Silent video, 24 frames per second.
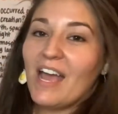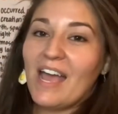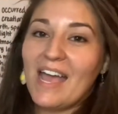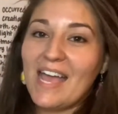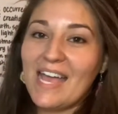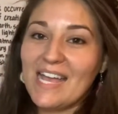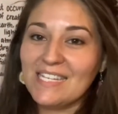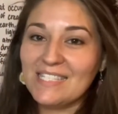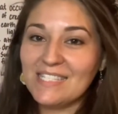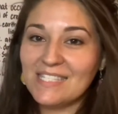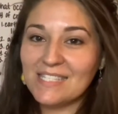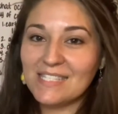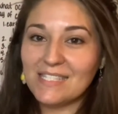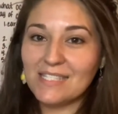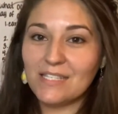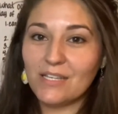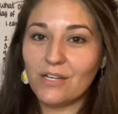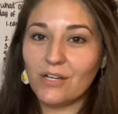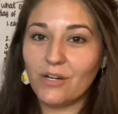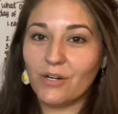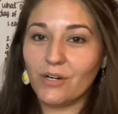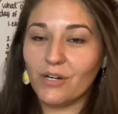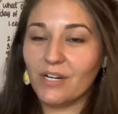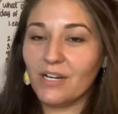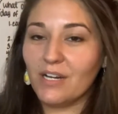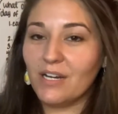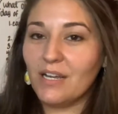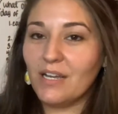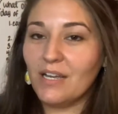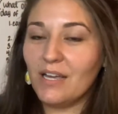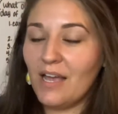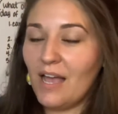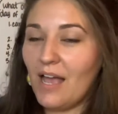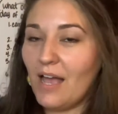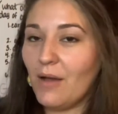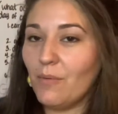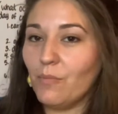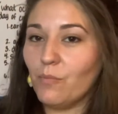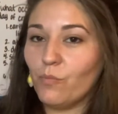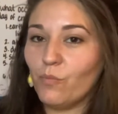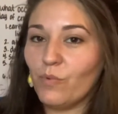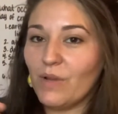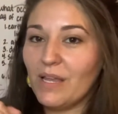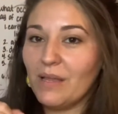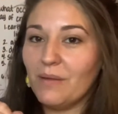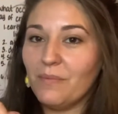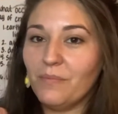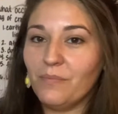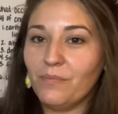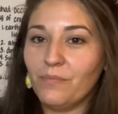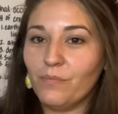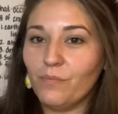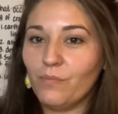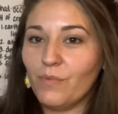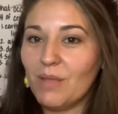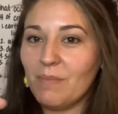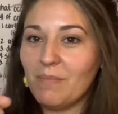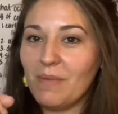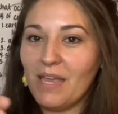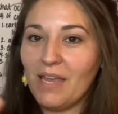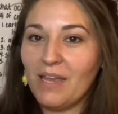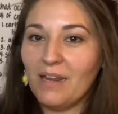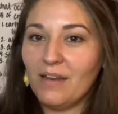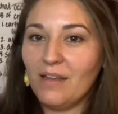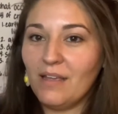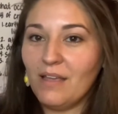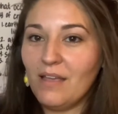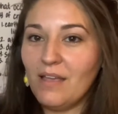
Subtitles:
S, or we made